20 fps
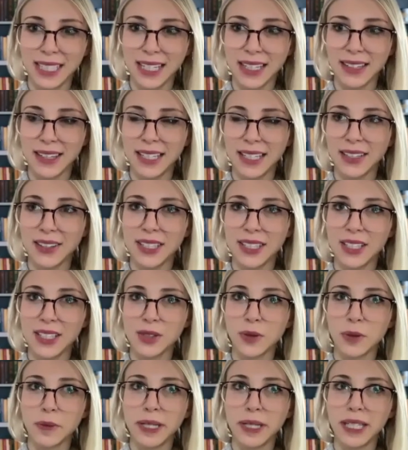I think
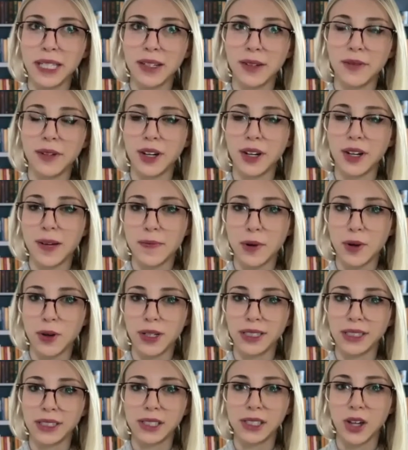this will be a very
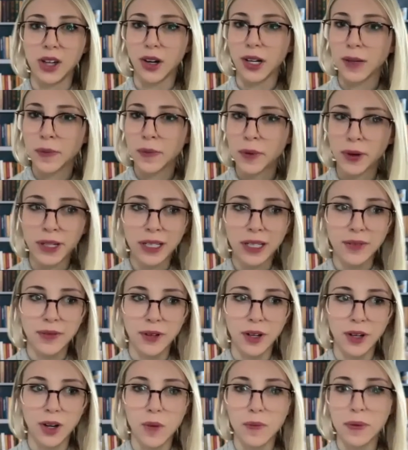important starting point
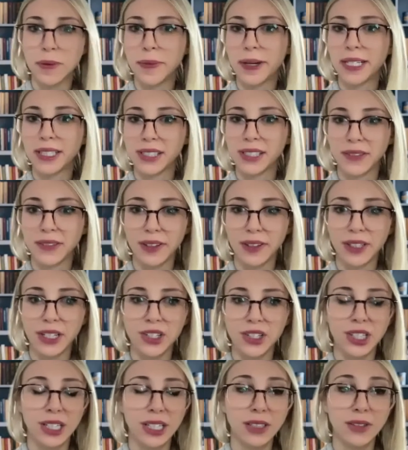for Open Medicine
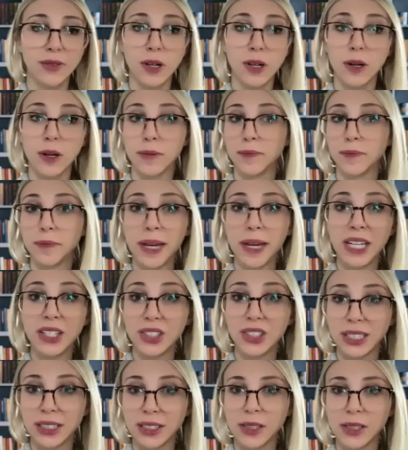Foundation and for
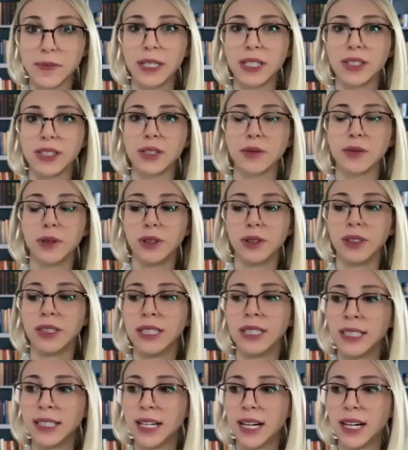patients because it will
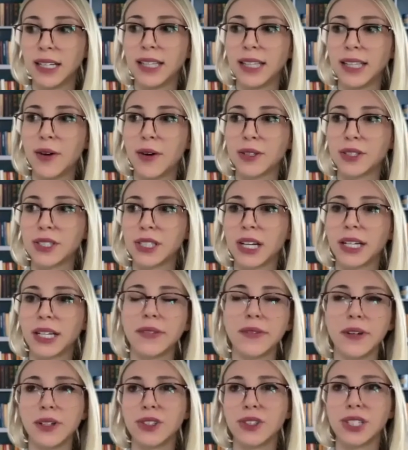allow us to kind
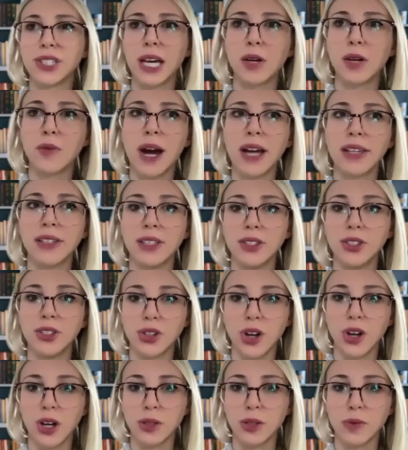of understand why these
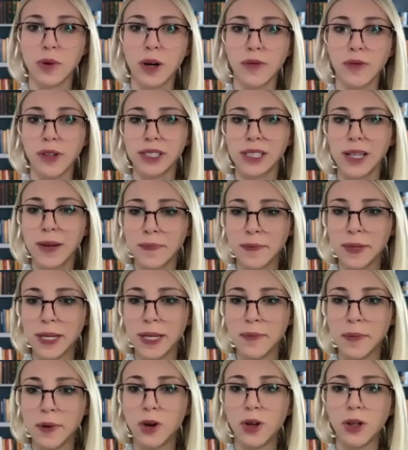drugs work for some
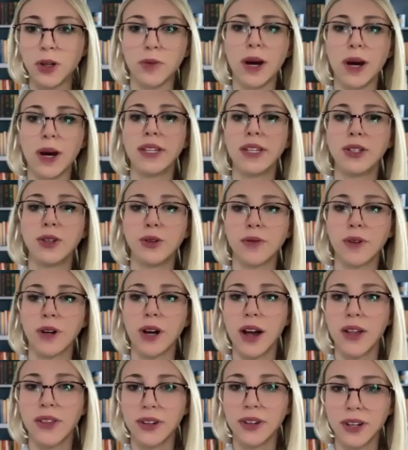people and why they don't
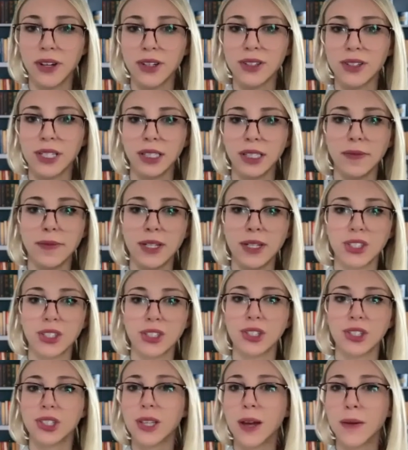for others. And you
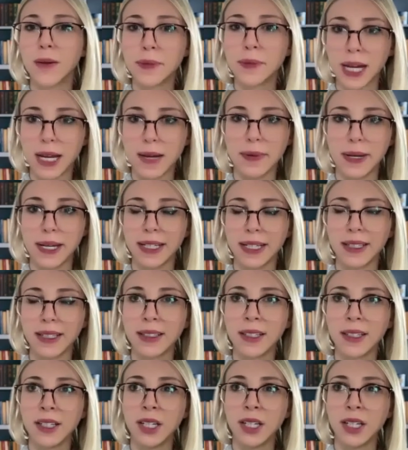mentioned subtyping,